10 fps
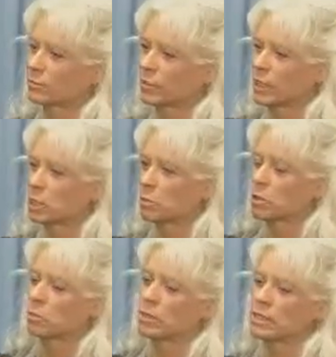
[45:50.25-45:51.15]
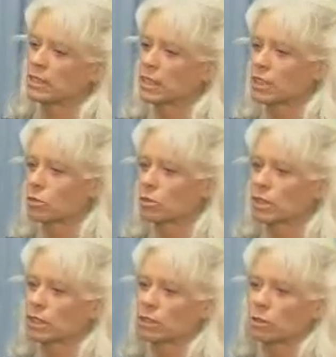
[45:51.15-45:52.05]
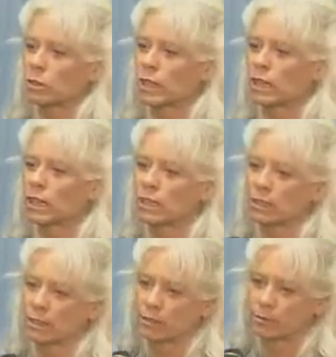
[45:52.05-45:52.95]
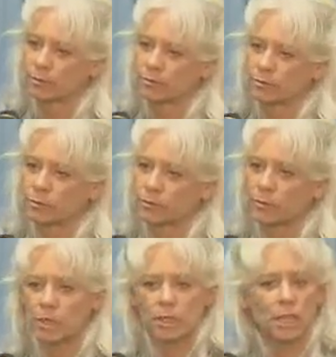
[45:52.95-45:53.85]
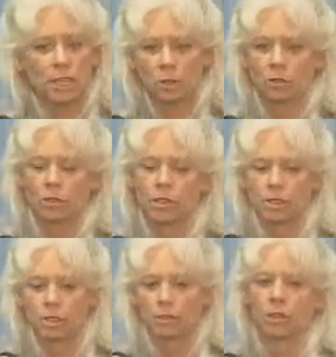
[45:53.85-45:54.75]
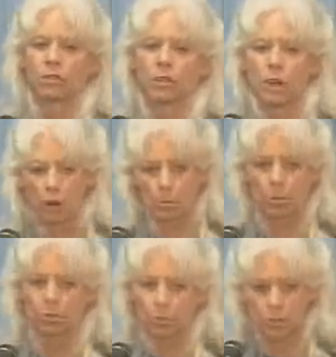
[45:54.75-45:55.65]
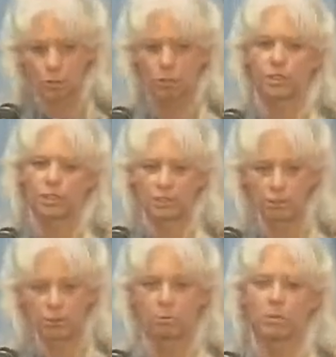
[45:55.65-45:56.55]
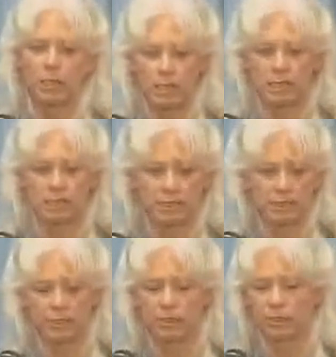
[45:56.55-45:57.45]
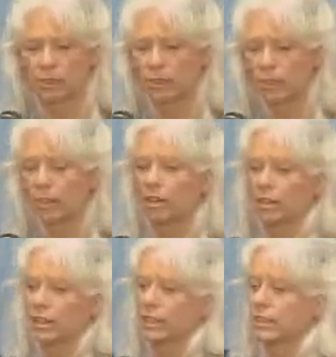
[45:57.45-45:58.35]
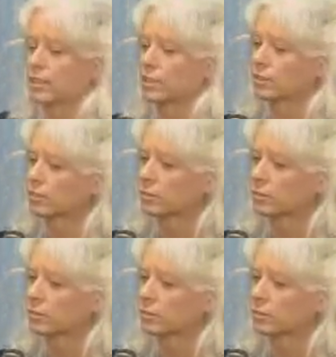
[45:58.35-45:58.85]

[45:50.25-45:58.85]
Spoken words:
experiment sexually quite a lot. It's natural, there's the hormones coursing through the body, and there's all kinds of